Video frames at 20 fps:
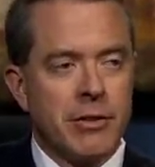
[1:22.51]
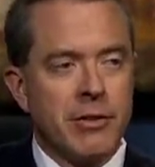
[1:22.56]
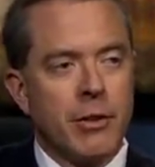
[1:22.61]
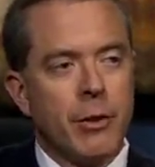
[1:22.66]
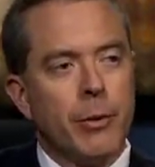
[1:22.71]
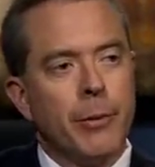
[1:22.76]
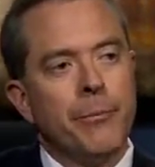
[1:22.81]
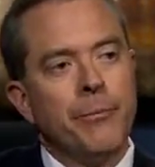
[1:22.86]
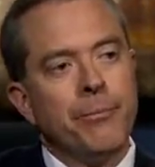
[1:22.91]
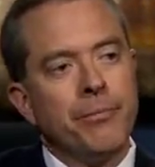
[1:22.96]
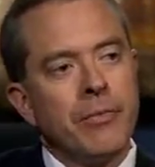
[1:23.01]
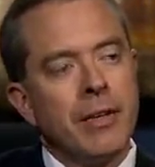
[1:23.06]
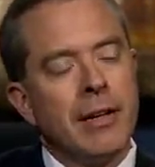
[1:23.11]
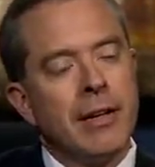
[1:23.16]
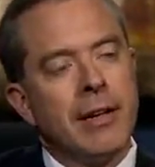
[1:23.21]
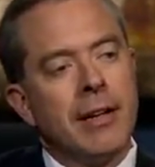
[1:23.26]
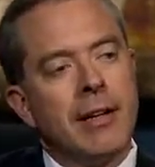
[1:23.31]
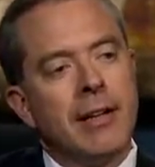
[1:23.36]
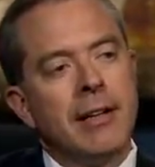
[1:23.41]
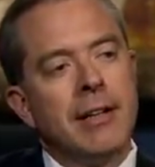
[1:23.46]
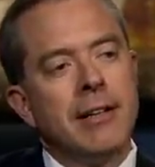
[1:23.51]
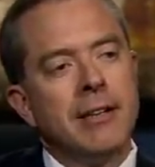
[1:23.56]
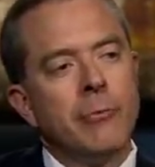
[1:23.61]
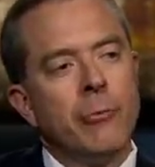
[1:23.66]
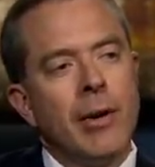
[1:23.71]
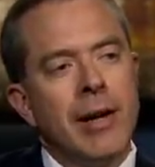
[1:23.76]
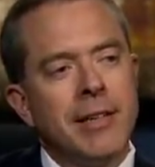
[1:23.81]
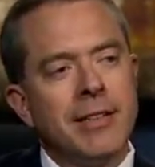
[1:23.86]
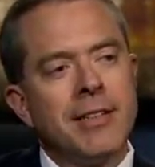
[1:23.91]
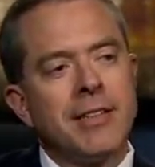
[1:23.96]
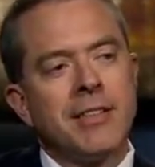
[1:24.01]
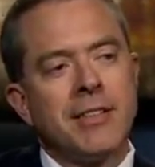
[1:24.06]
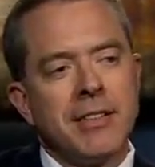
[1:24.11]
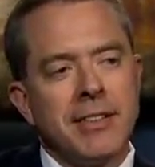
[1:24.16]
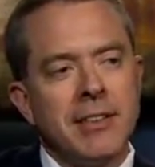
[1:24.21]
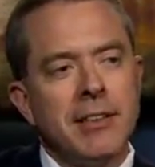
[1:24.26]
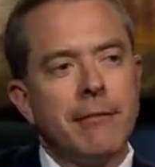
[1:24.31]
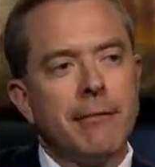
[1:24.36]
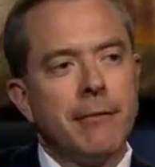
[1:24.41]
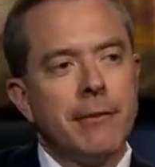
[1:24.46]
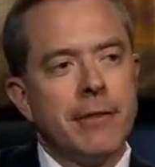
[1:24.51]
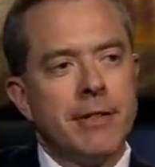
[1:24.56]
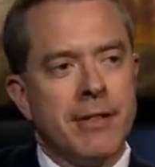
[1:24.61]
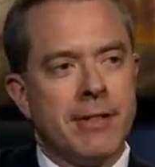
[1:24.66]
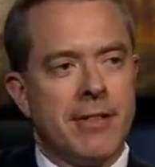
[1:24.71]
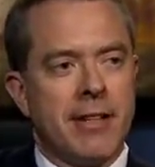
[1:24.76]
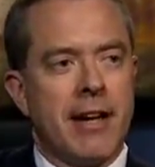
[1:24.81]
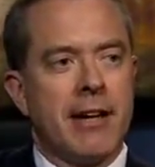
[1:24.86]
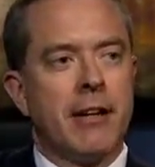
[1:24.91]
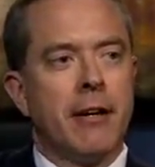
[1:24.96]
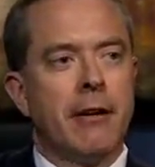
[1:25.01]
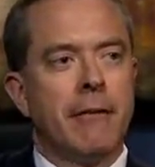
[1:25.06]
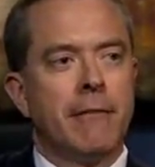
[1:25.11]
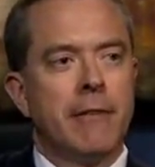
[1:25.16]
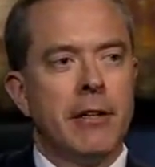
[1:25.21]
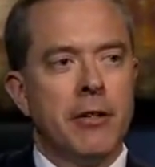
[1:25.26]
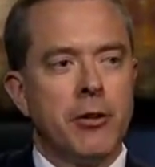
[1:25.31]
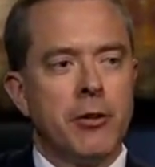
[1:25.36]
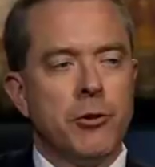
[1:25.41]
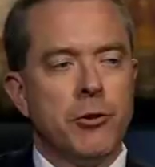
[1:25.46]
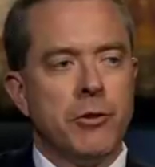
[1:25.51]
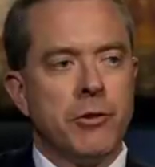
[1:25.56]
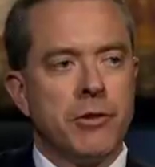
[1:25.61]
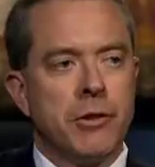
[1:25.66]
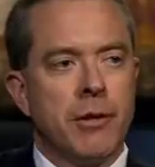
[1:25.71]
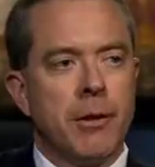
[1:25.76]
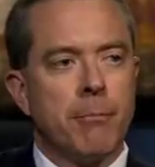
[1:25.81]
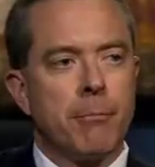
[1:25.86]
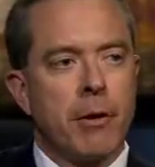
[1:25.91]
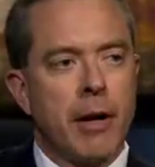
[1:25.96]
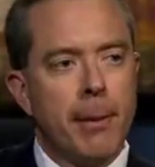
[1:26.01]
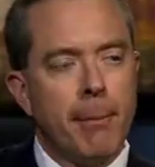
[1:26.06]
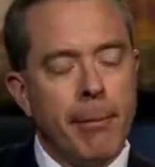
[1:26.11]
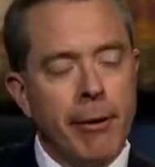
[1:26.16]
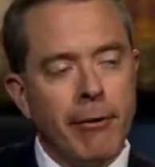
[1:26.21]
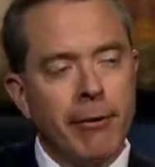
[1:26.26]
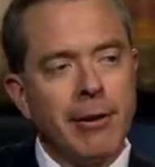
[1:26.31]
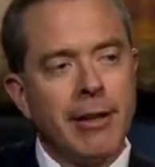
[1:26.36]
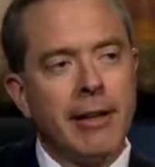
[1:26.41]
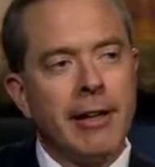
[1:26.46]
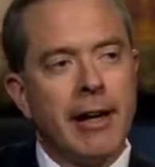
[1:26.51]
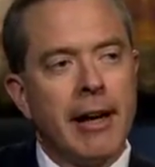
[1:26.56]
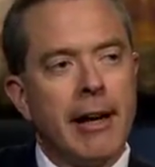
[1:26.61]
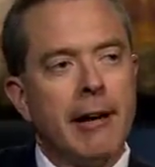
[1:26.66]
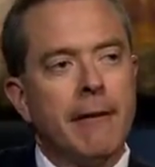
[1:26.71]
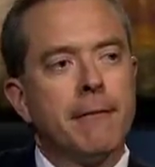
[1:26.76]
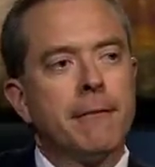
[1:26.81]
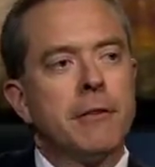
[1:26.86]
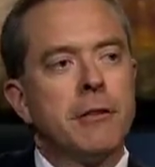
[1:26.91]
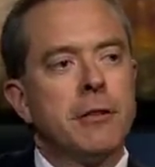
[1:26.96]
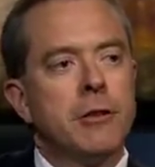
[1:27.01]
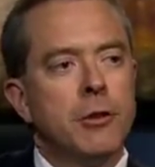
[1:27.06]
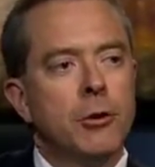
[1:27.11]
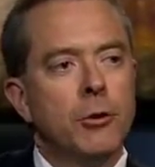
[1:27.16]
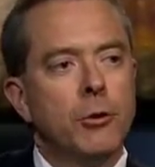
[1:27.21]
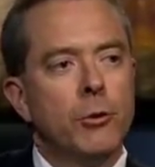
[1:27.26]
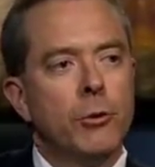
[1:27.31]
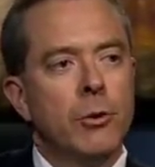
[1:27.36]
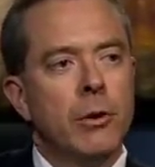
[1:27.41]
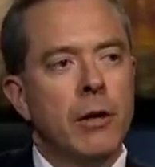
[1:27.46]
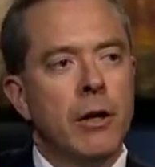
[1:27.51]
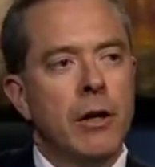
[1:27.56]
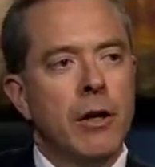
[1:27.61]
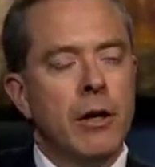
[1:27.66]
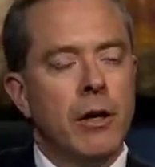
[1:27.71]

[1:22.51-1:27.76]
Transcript: So uh, it raises a different set of issues that primarily have to do